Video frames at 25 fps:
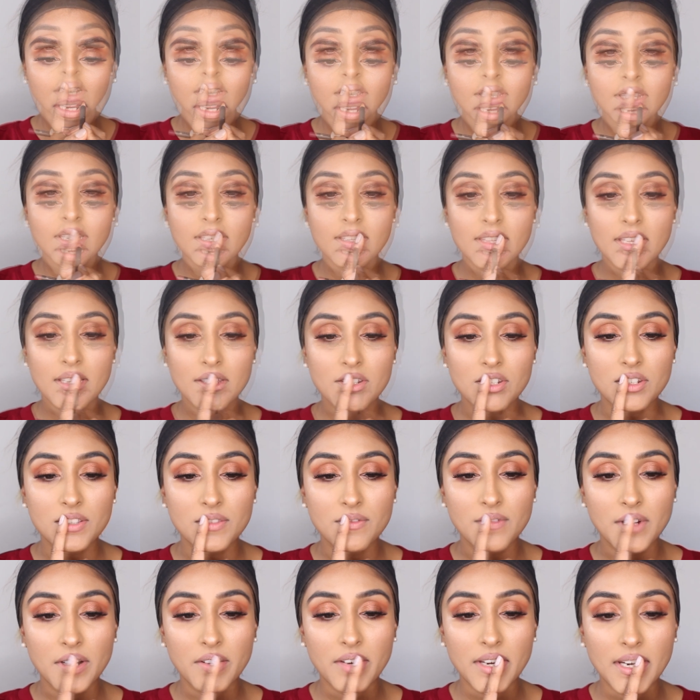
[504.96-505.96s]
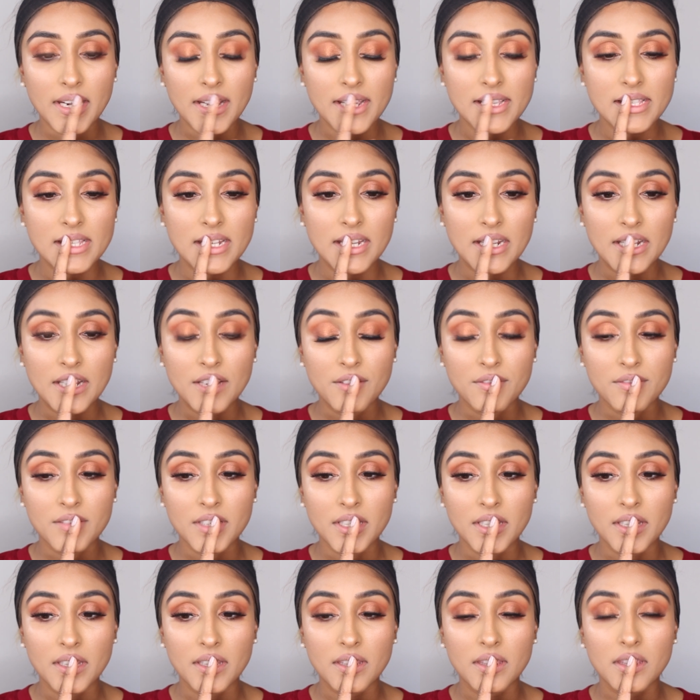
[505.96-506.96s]
See, that's just very nicely
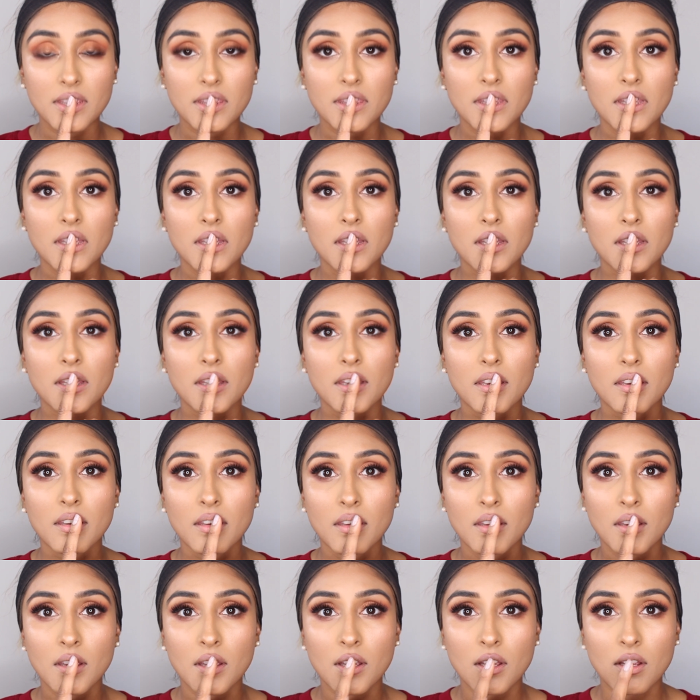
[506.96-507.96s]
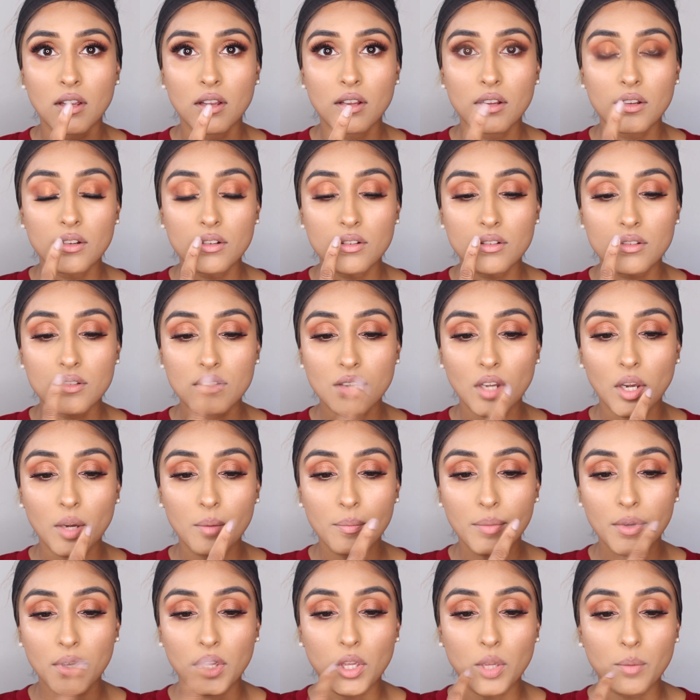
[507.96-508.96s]
lifted the
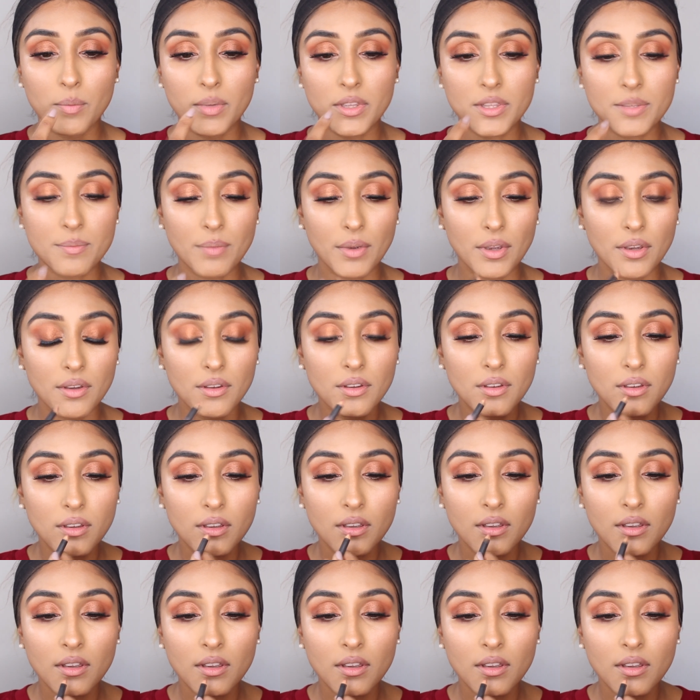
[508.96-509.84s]
top Cupid's bow.